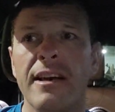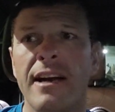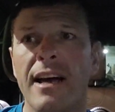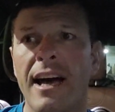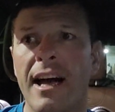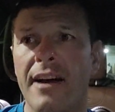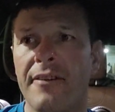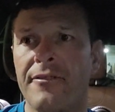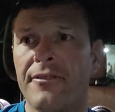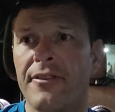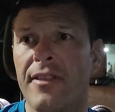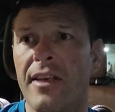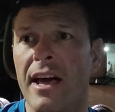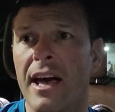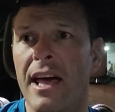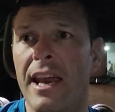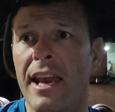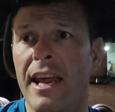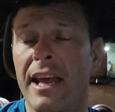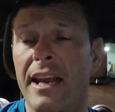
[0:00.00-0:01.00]
after
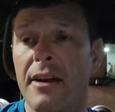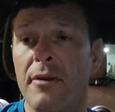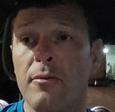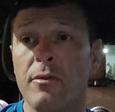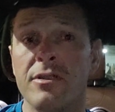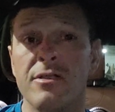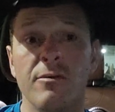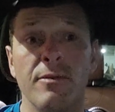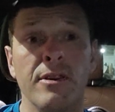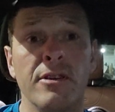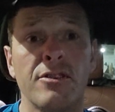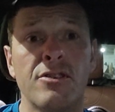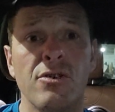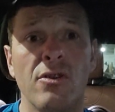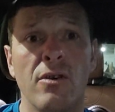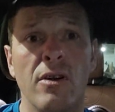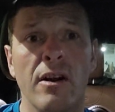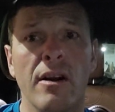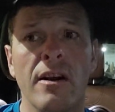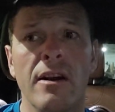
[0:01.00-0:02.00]
that, and it was a real
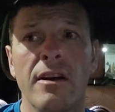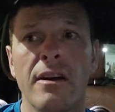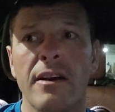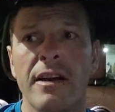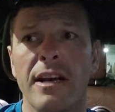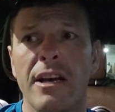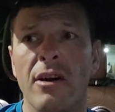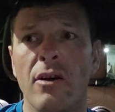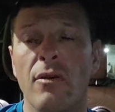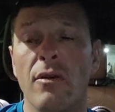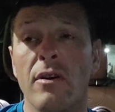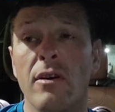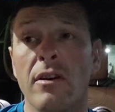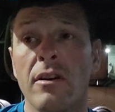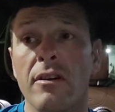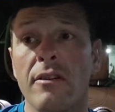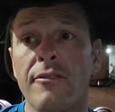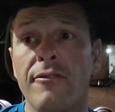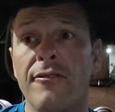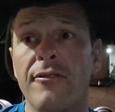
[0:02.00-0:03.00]
chore. You know,
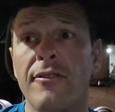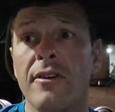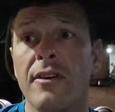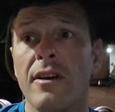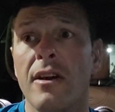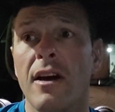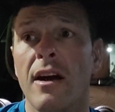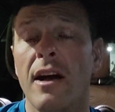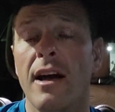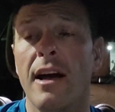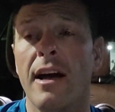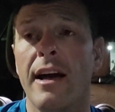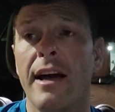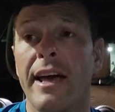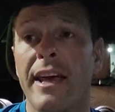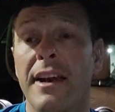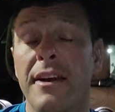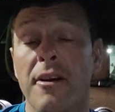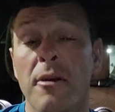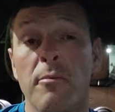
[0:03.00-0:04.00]
Irv
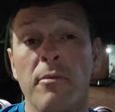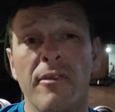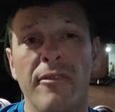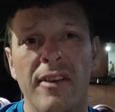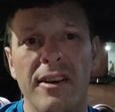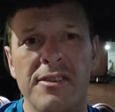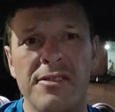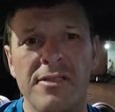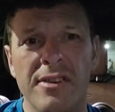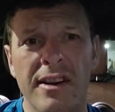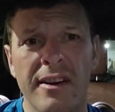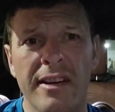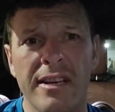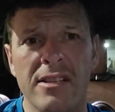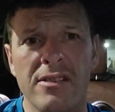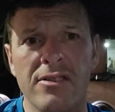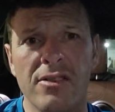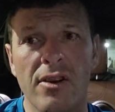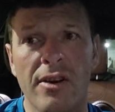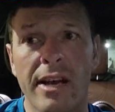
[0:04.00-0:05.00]
had a number of
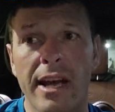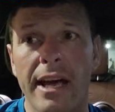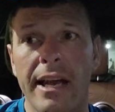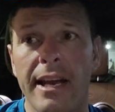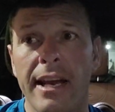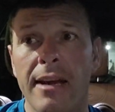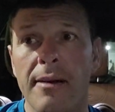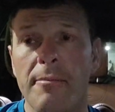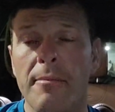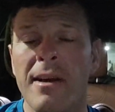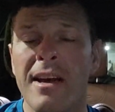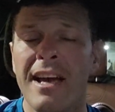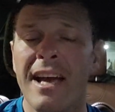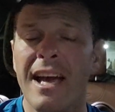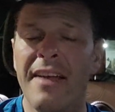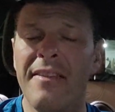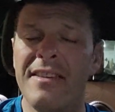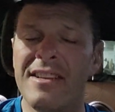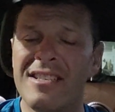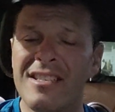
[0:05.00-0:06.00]
veterinarians look at him.
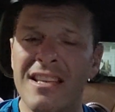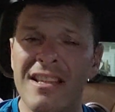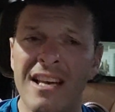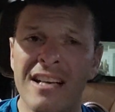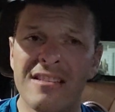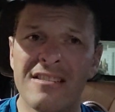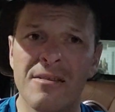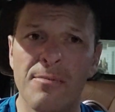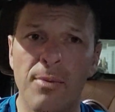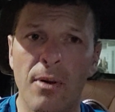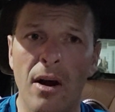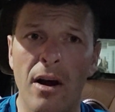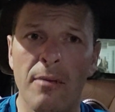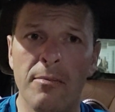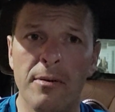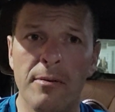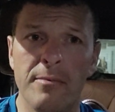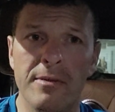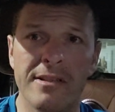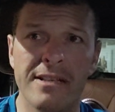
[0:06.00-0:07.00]
And see, that's the
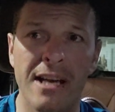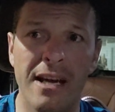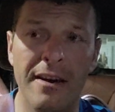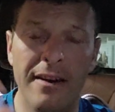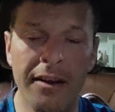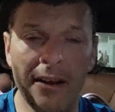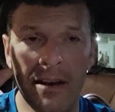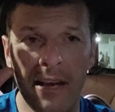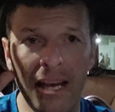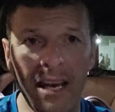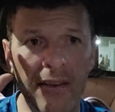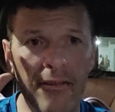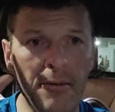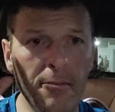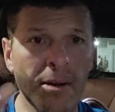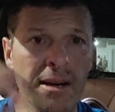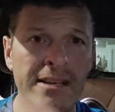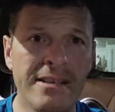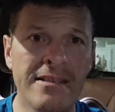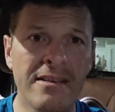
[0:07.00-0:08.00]
problem, is that even
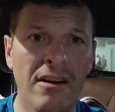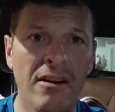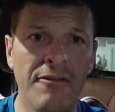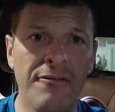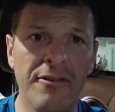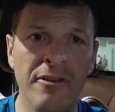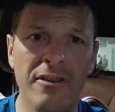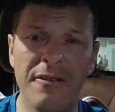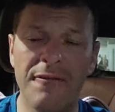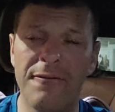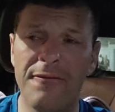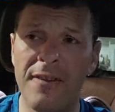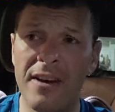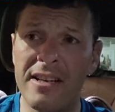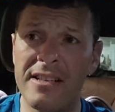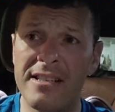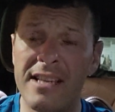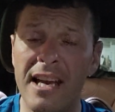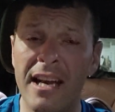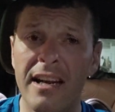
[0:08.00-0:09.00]
myself, you get
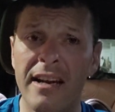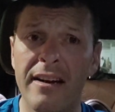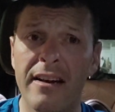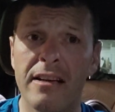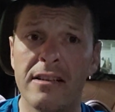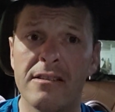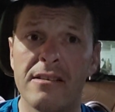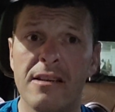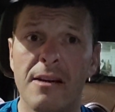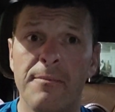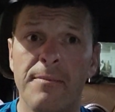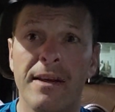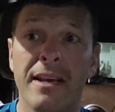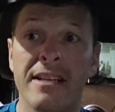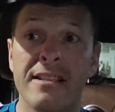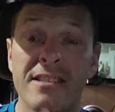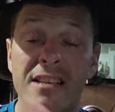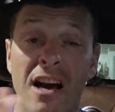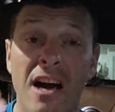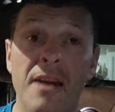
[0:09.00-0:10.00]
fixated on something.
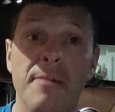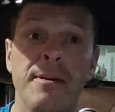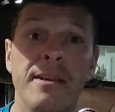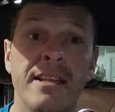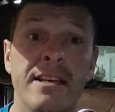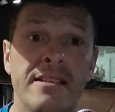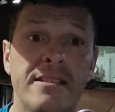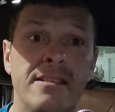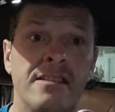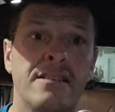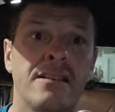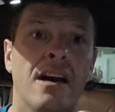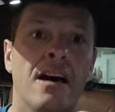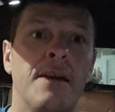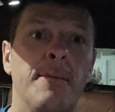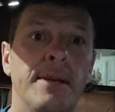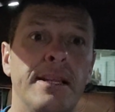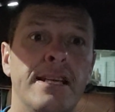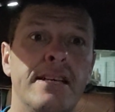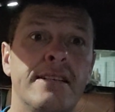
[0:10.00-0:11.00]
It's got to be this, it's got
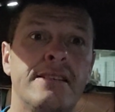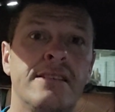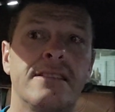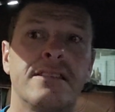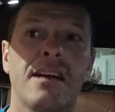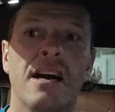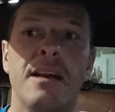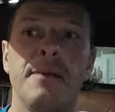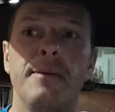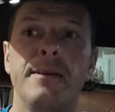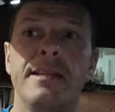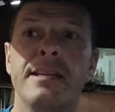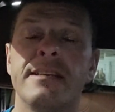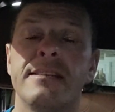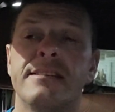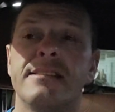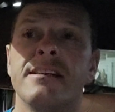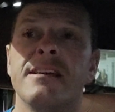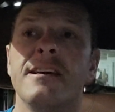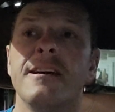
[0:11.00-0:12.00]
to be this, it's got to be
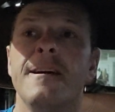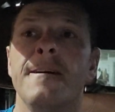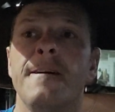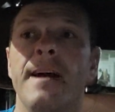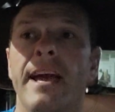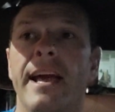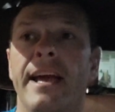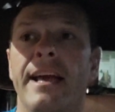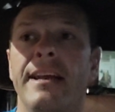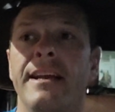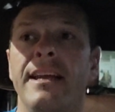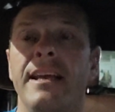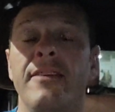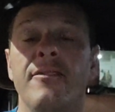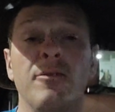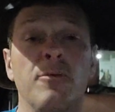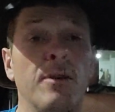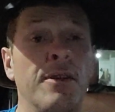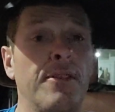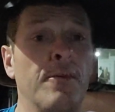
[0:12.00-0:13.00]
this. And
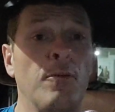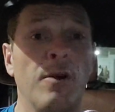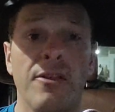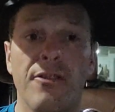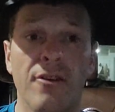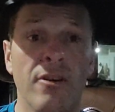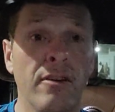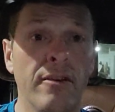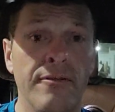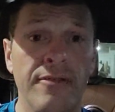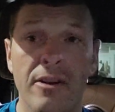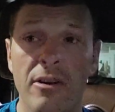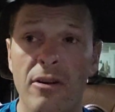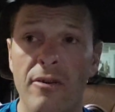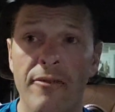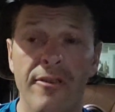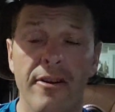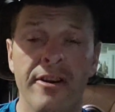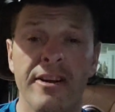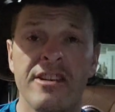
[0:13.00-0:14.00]
even with Irv, you know, a
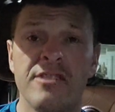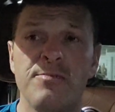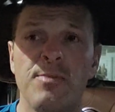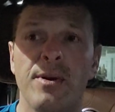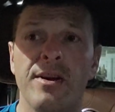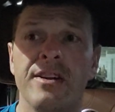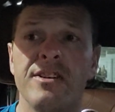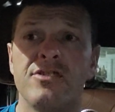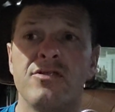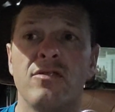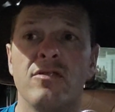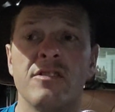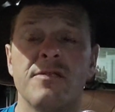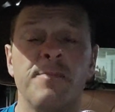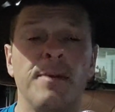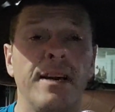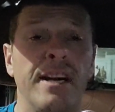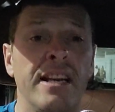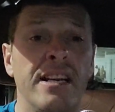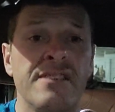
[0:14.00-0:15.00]
very experienced
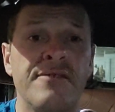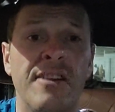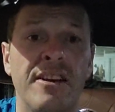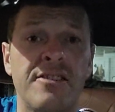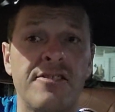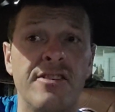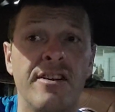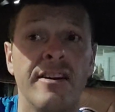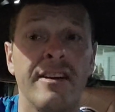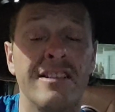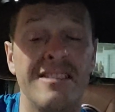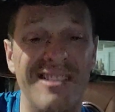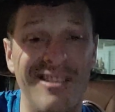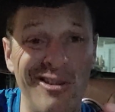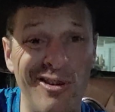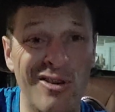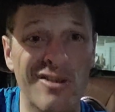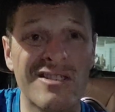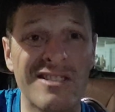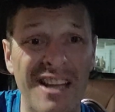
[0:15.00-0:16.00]
horseman and his veterinarians, it
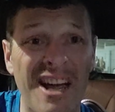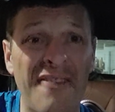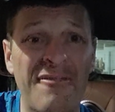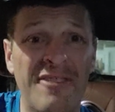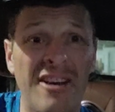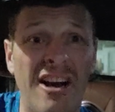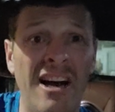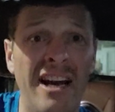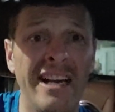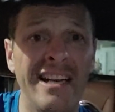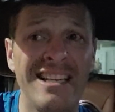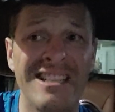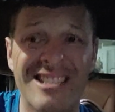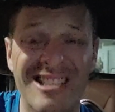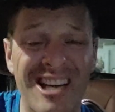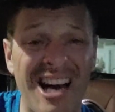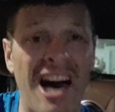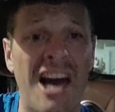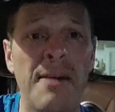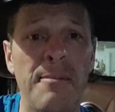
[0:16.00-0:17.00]
looks left-hind. It's
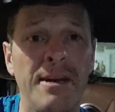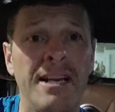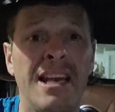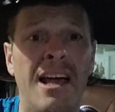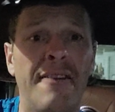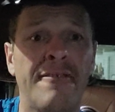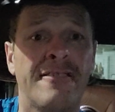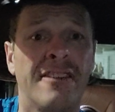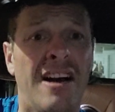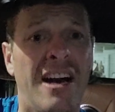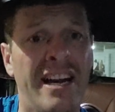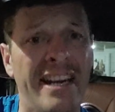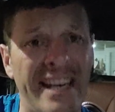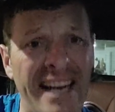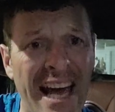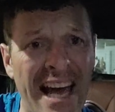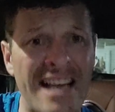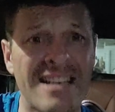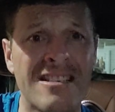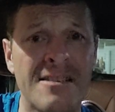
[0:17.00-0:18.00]
got to be left-hind. It
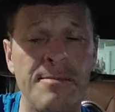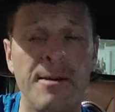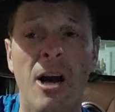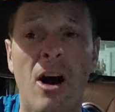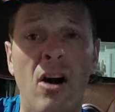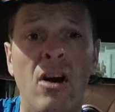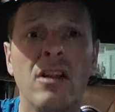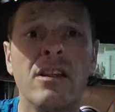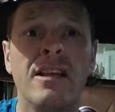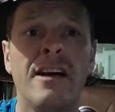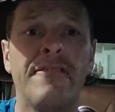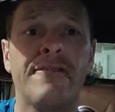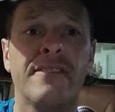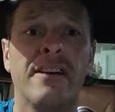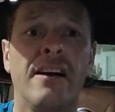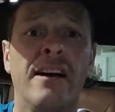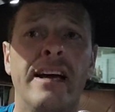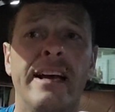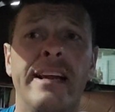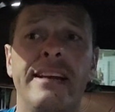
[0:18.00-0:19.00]
has to be all
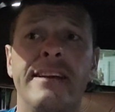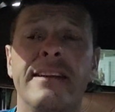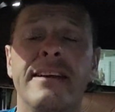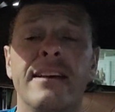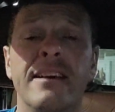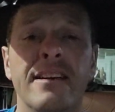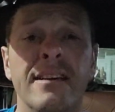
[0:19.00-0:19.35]
left-hind.